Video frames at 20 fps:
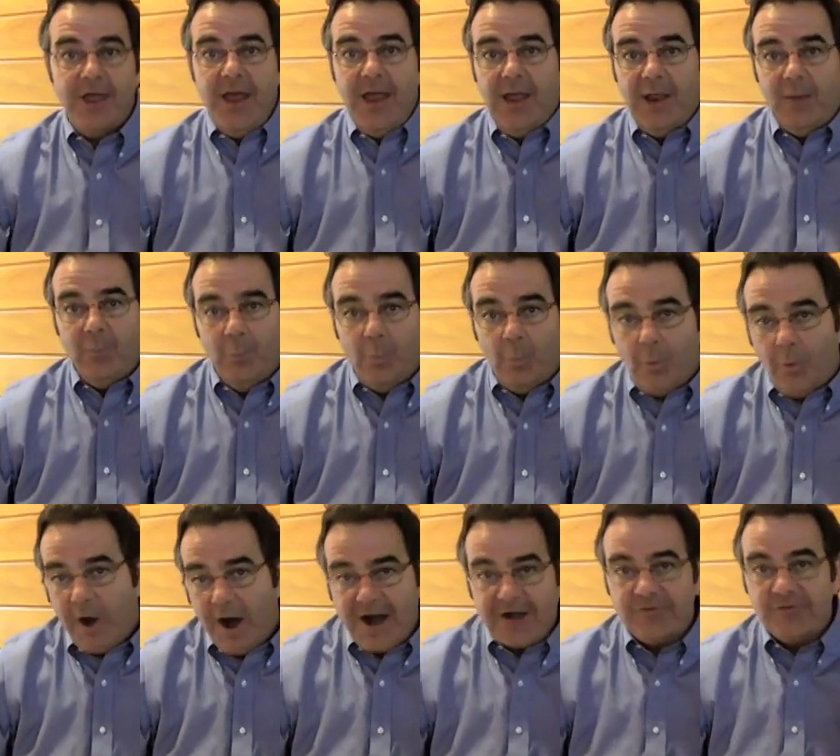and
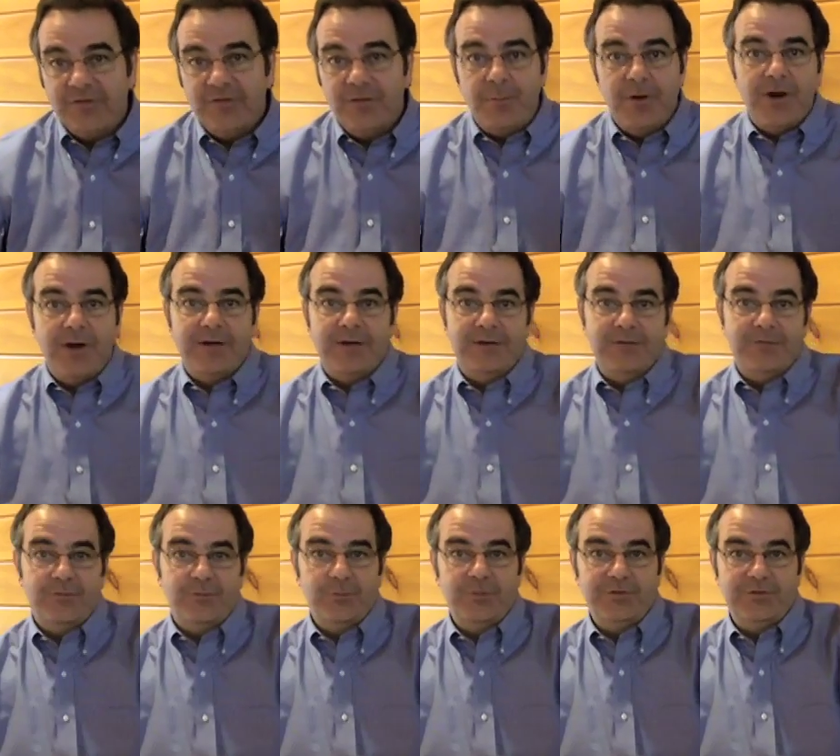watch the markets
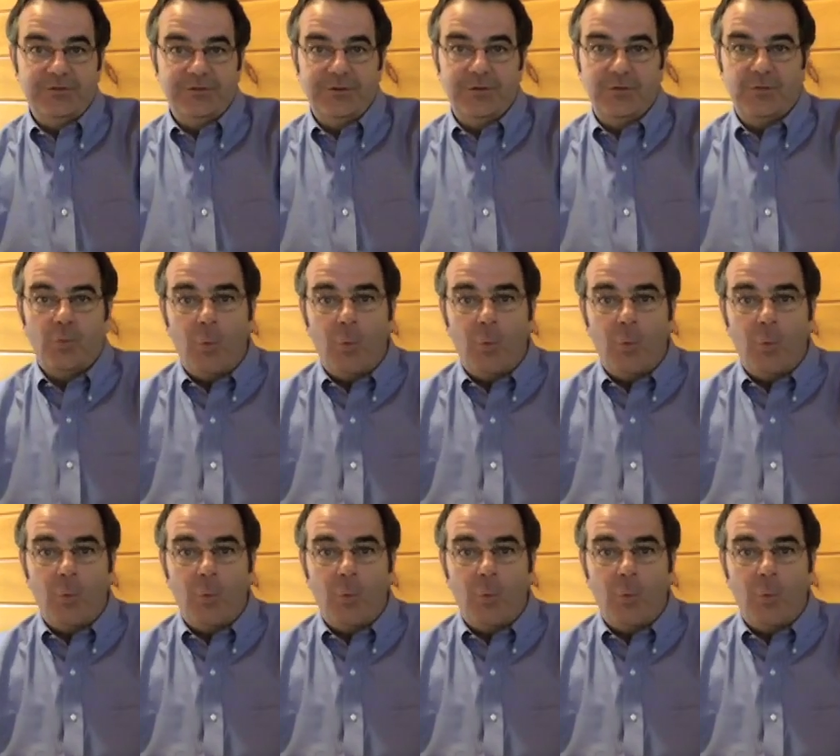resurge.